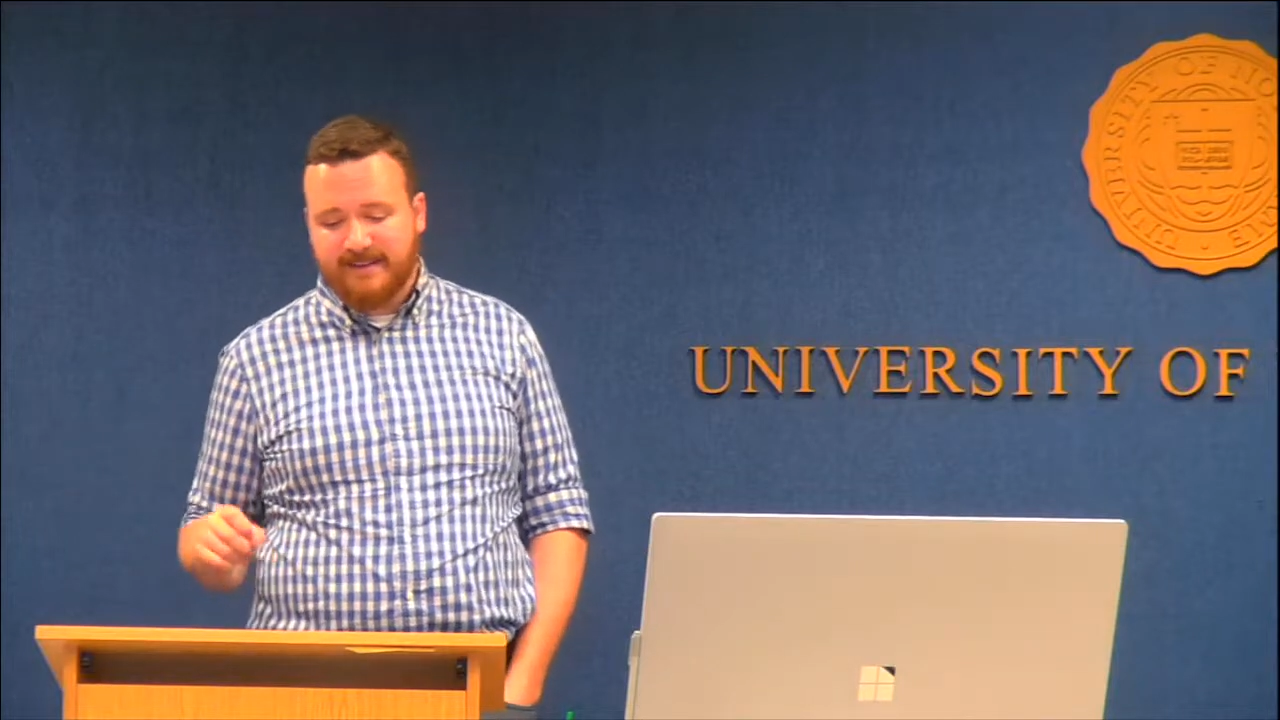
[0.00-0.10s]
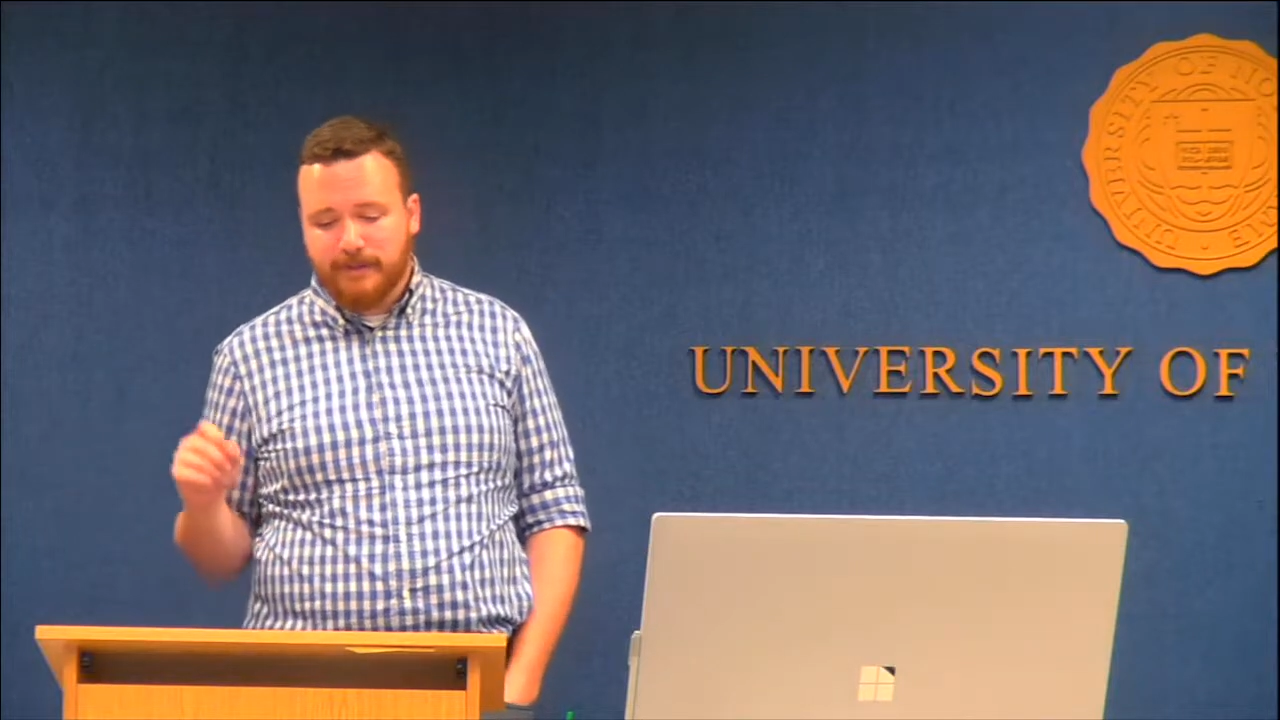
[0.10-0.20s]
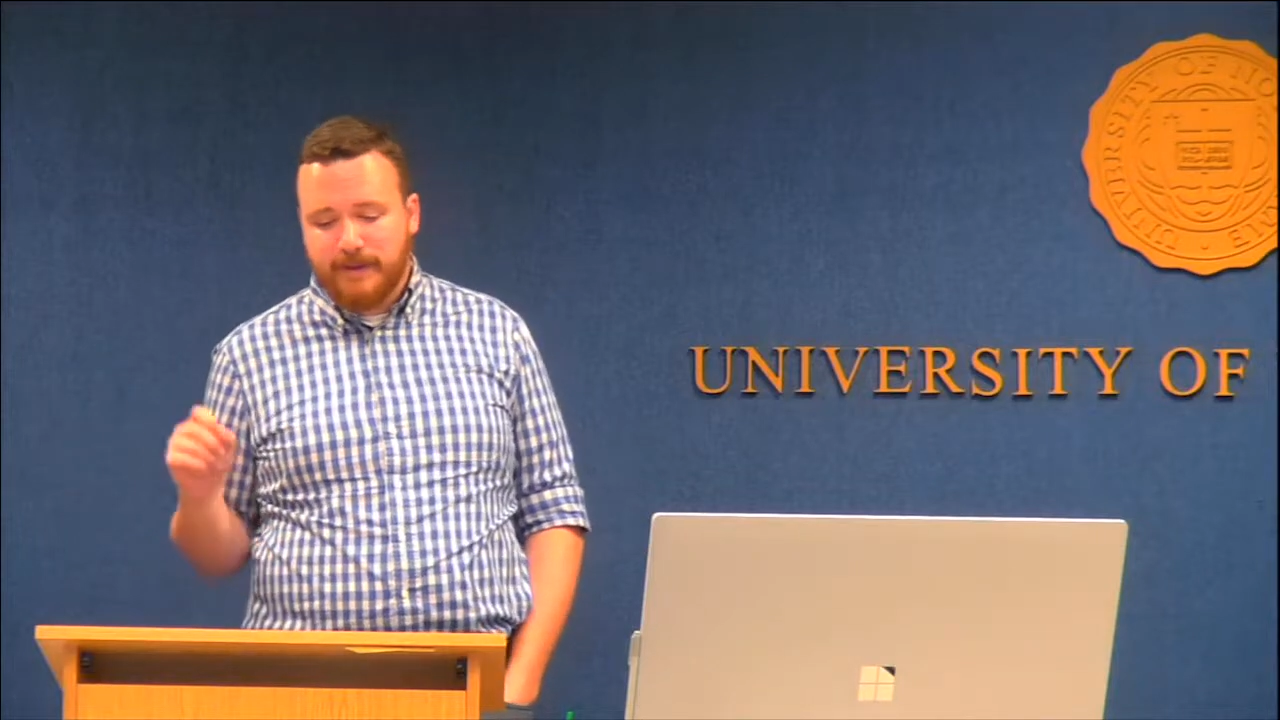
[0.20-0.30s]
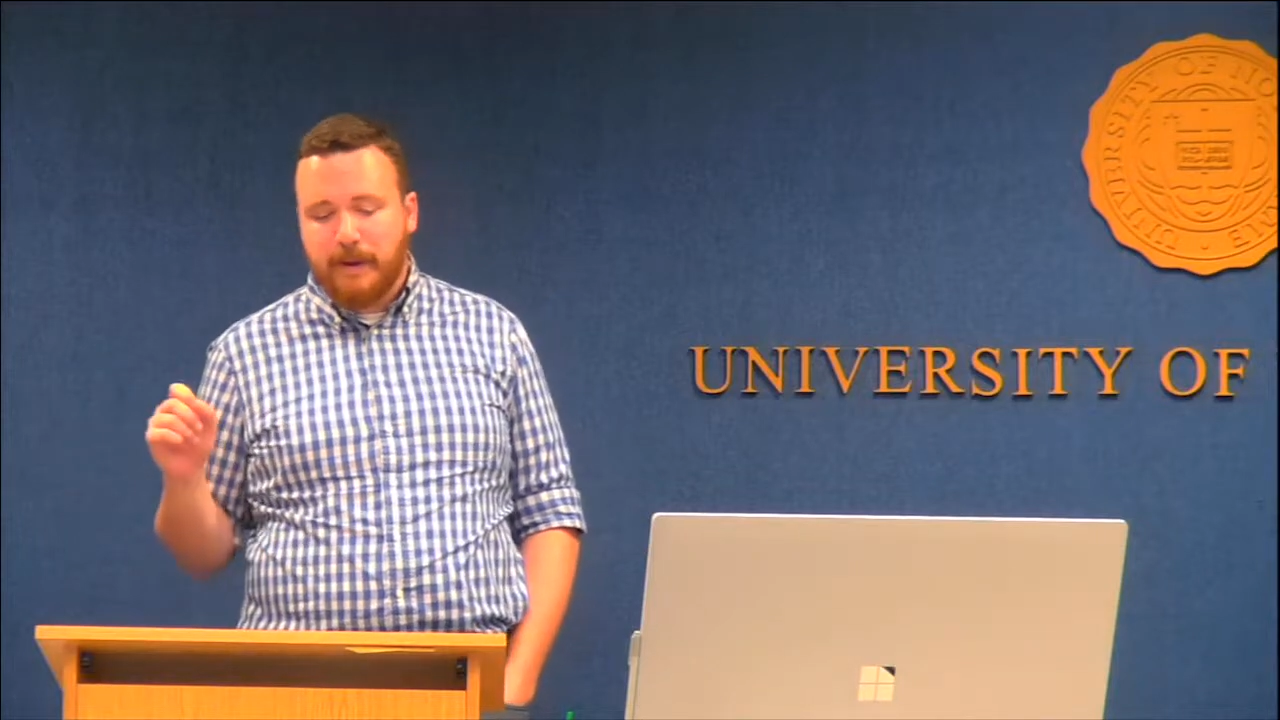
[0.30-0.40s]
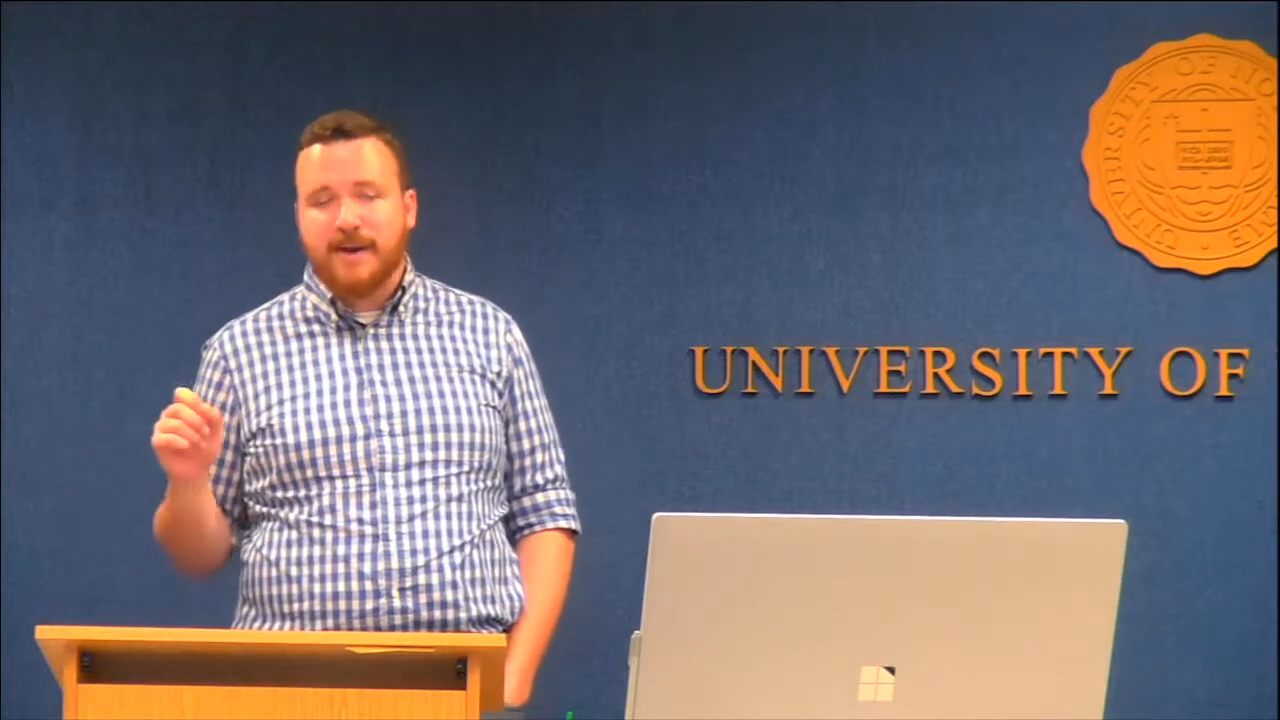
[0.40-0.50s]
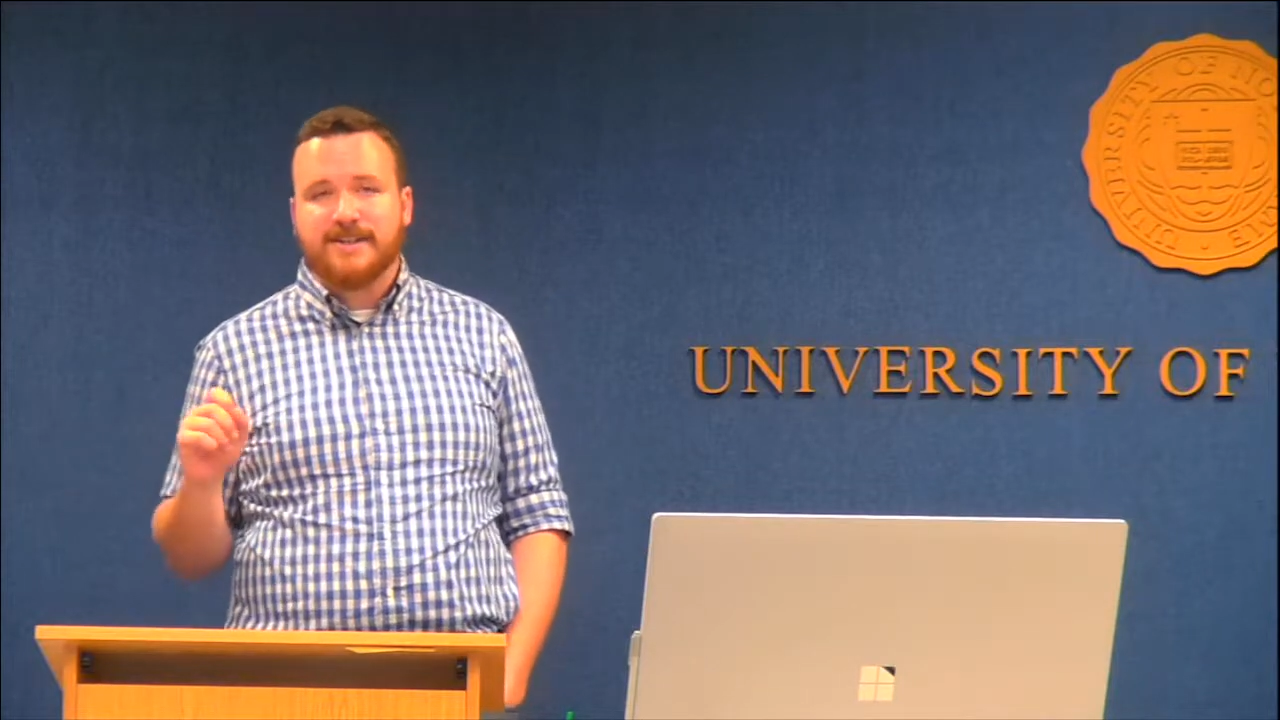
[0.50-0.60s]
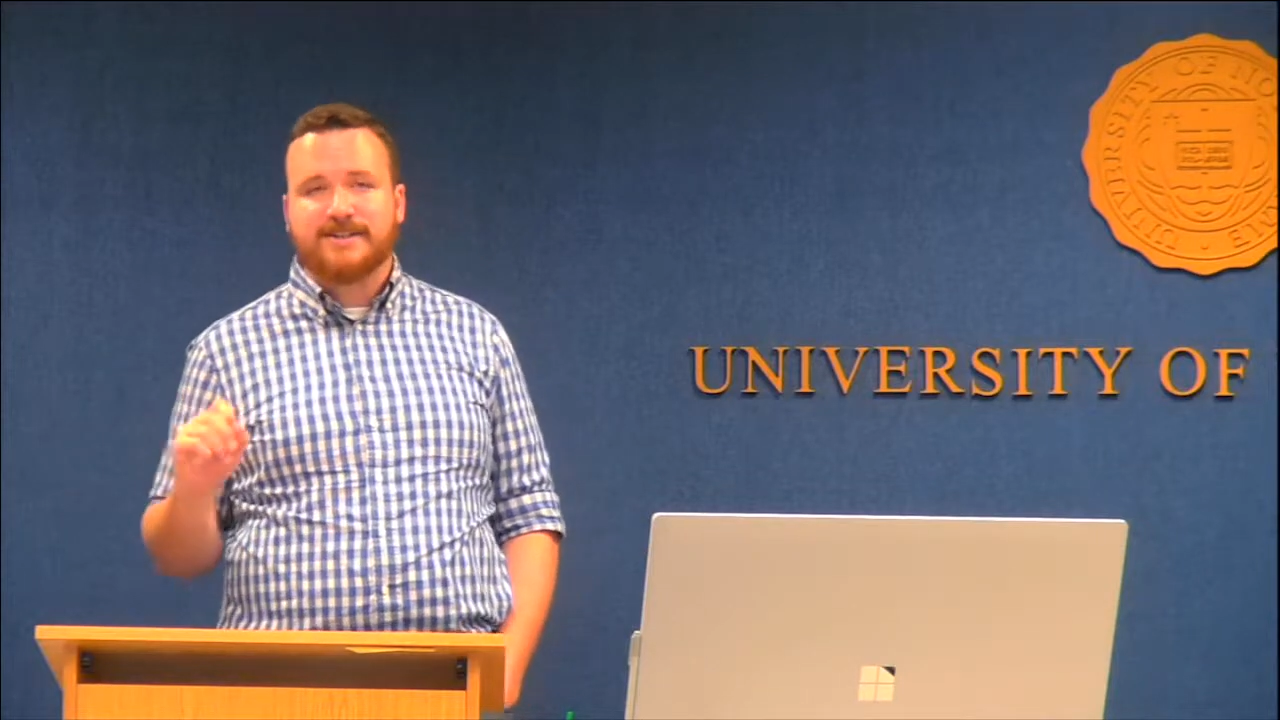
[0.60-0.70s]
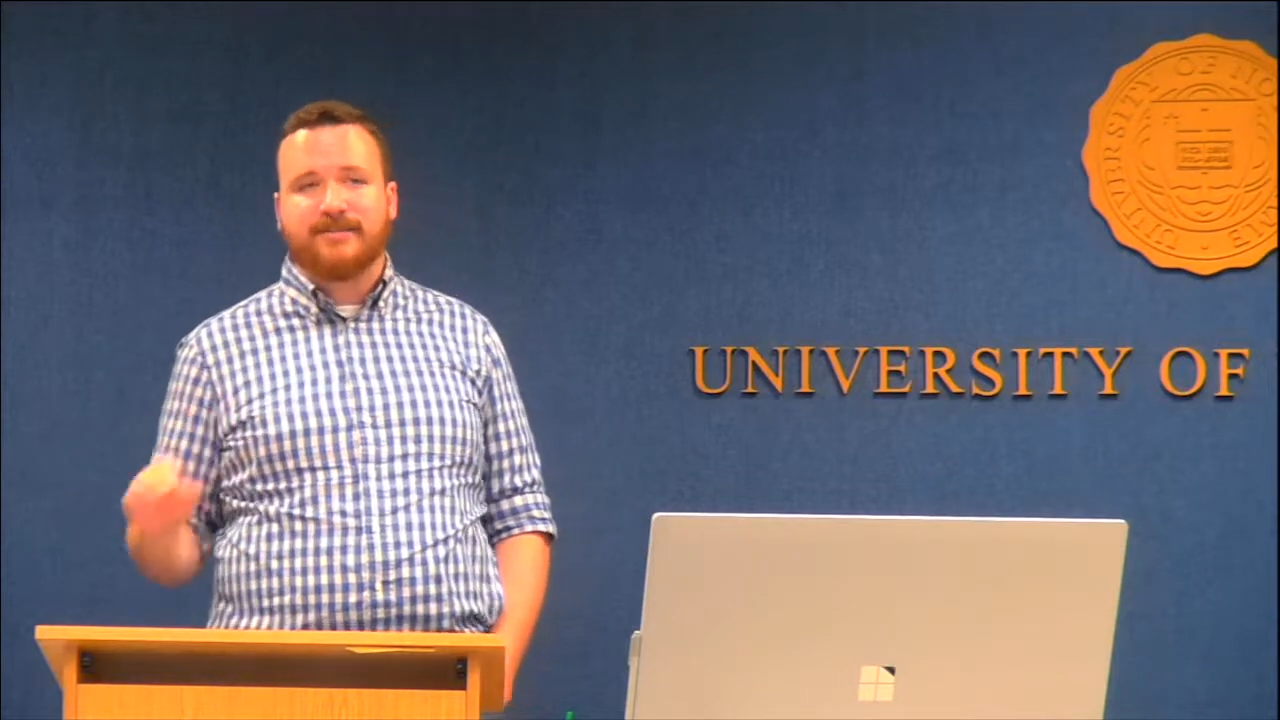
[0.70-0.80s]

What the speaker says: you'll be punished